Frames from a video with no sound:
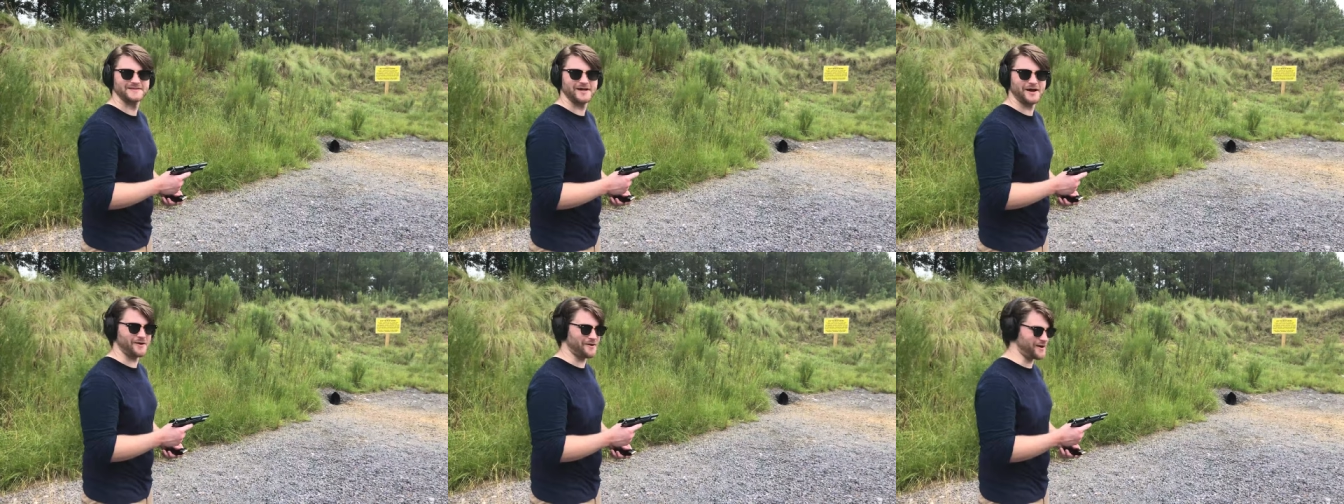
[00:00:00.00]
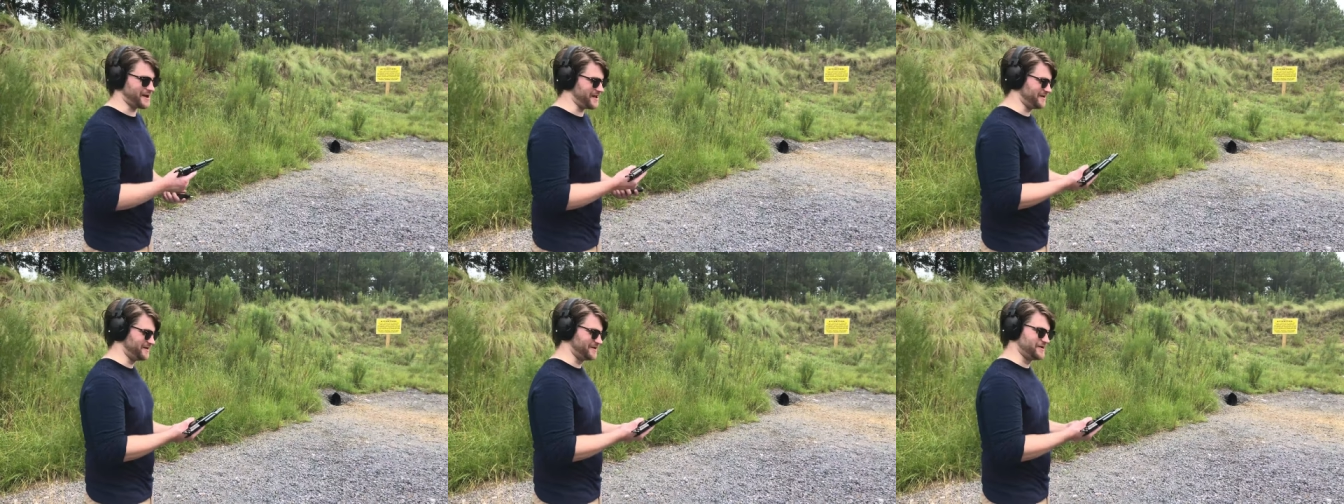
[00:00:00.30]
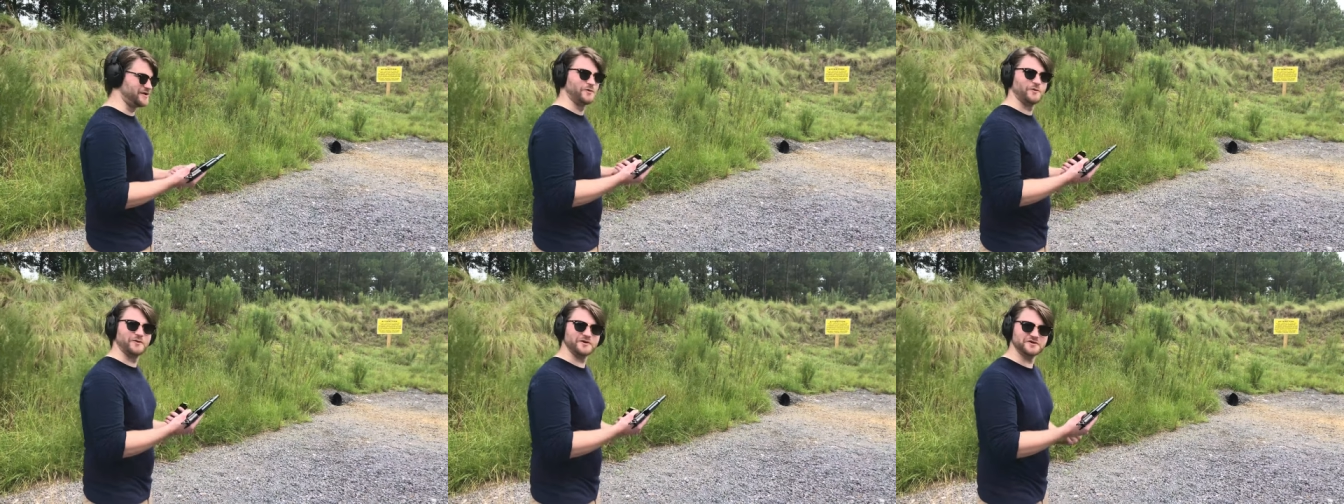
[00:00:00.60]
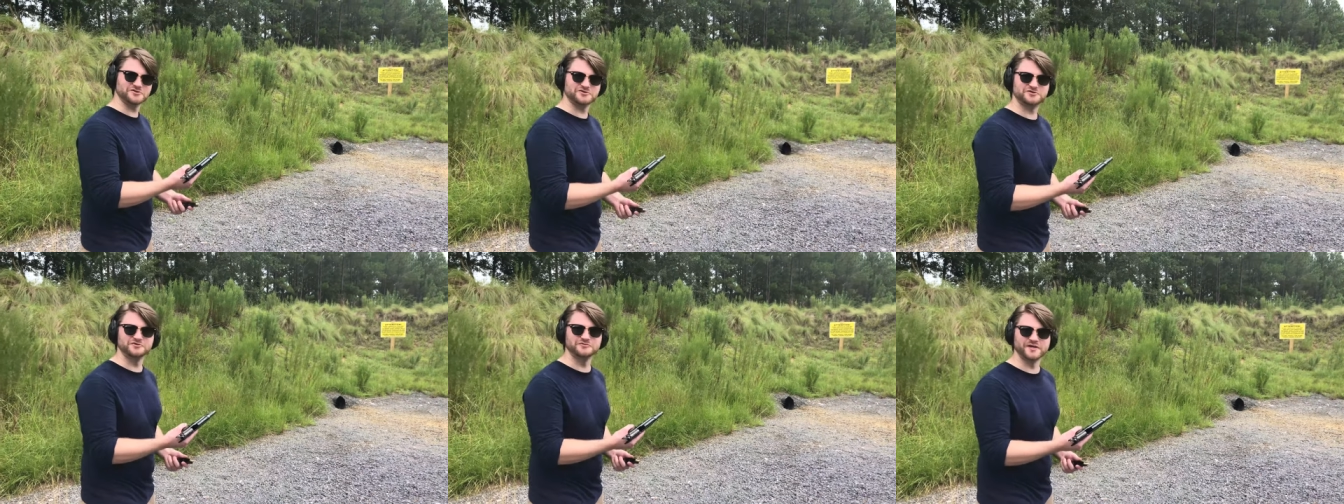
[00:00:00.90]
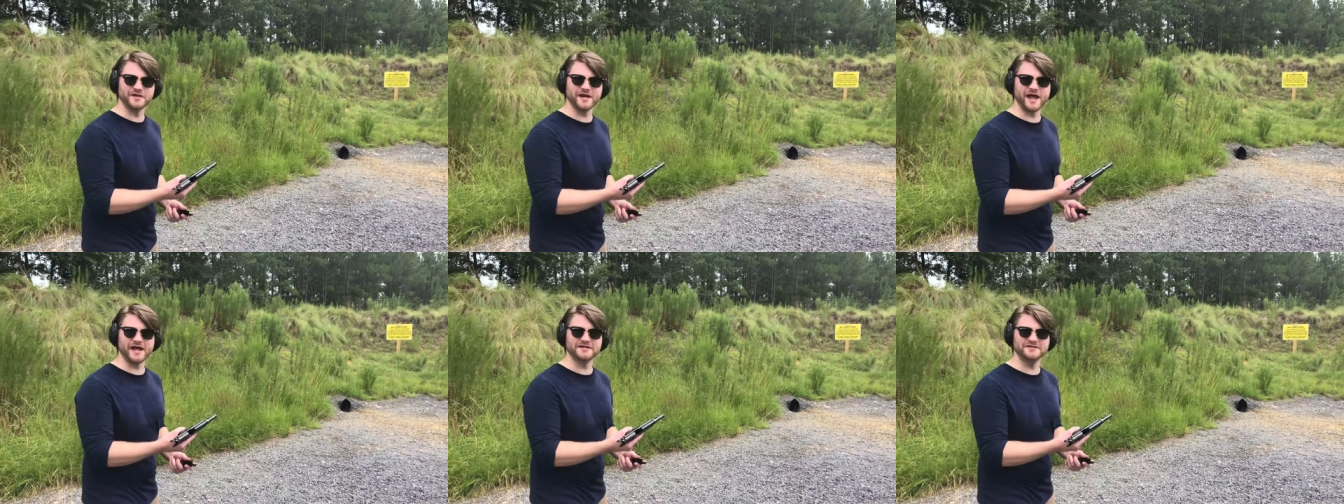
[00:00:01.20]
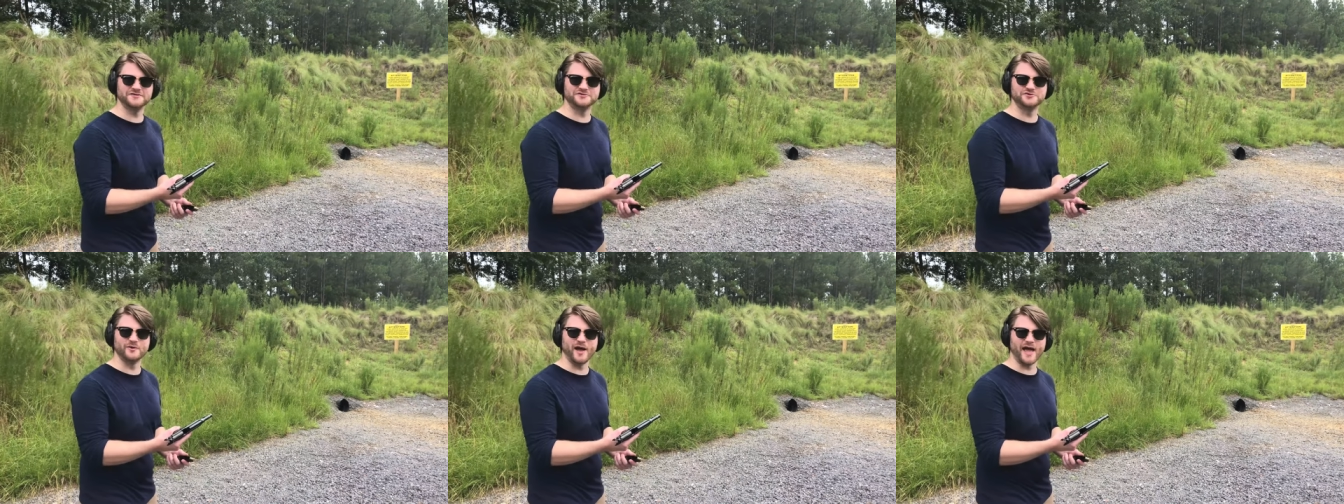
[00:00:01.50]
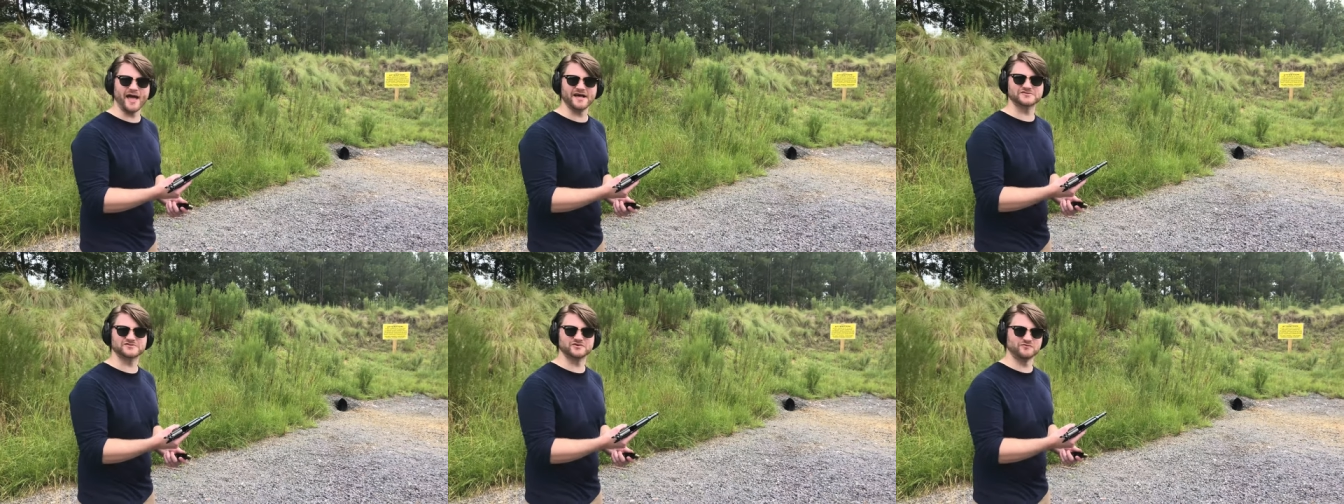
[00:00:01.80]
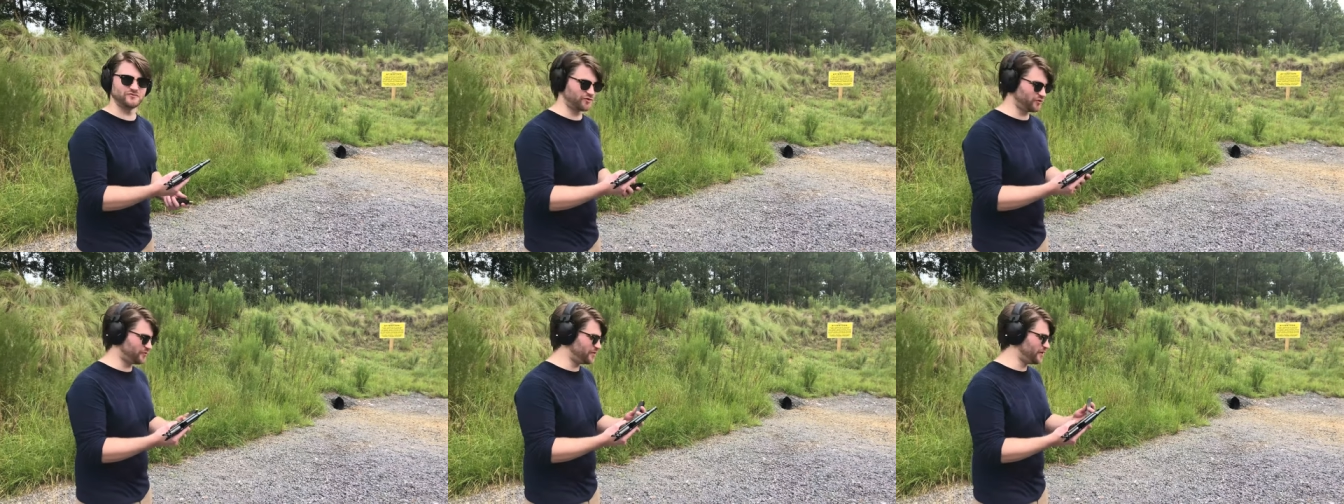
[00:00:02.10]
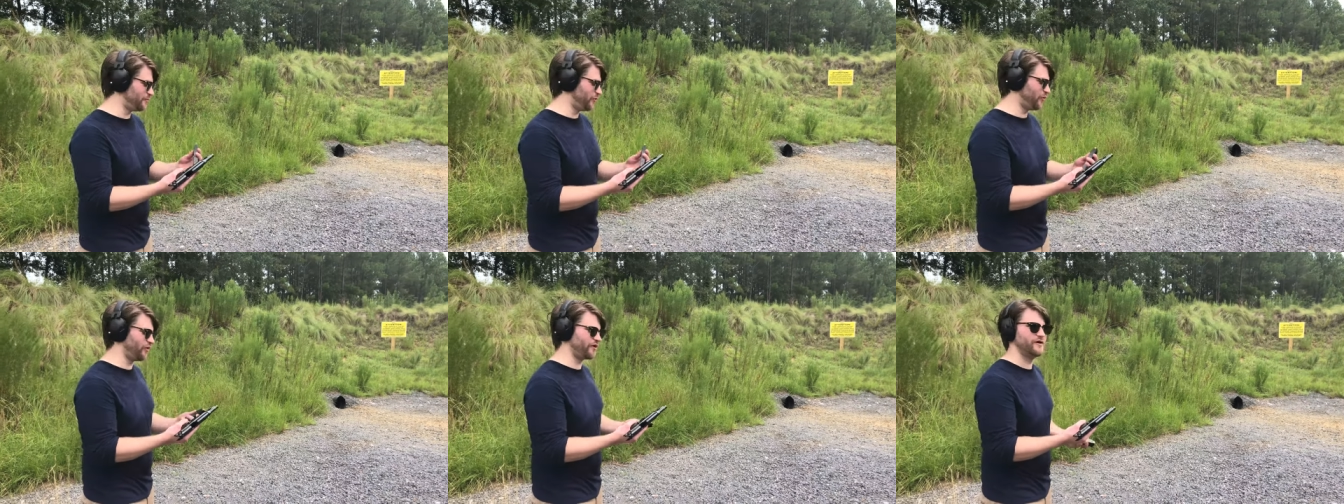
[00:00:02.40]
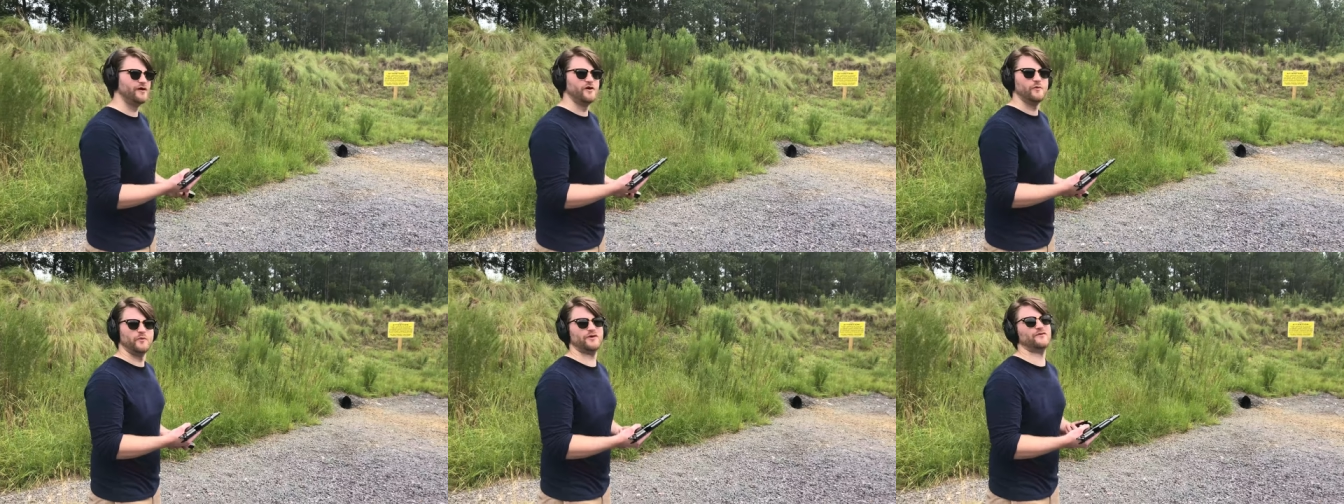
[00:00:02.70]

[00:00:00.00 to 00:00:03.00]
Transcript: All right, we're gonna shoot the 92S a little bit more.